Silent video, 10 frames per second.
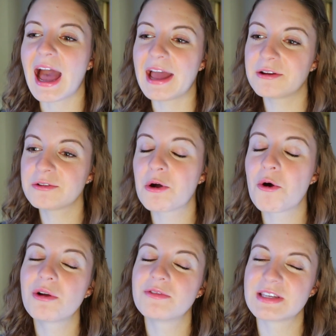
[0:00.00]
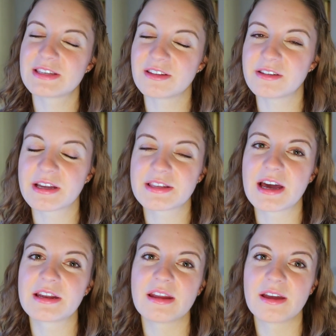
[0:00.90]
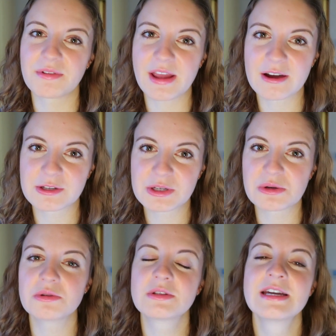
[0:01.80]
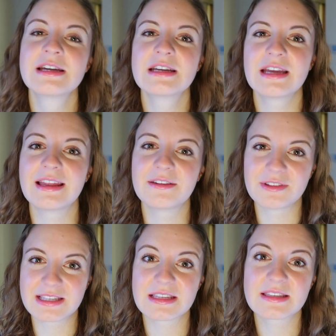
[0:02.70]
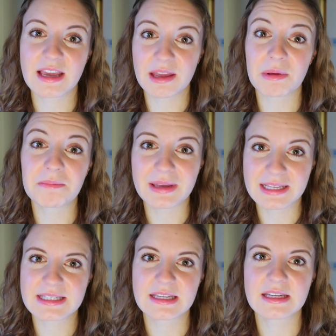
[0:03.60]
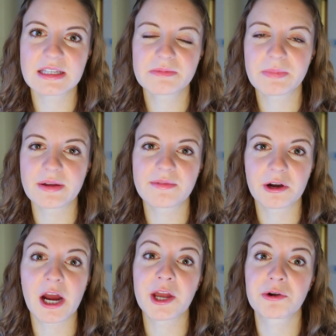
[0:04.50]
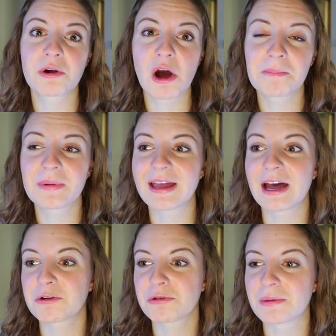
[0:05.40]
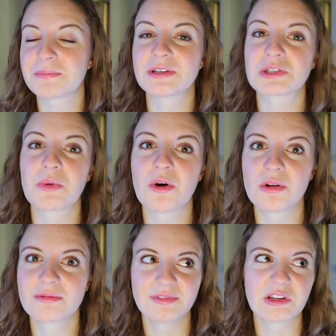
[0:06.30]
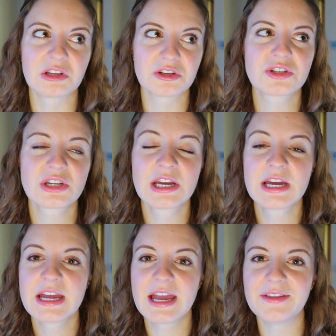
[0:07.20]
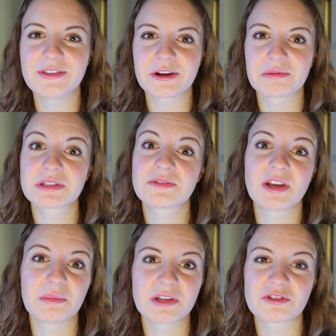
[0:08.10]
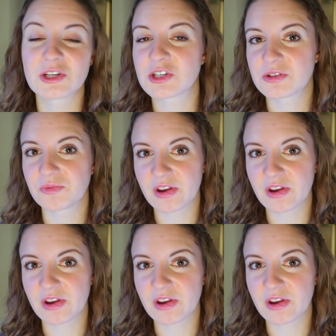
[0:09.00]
I don't know if it's still like that in every household and if it's the same in big cities, but where I grew up in a small village, and there was a family tradition.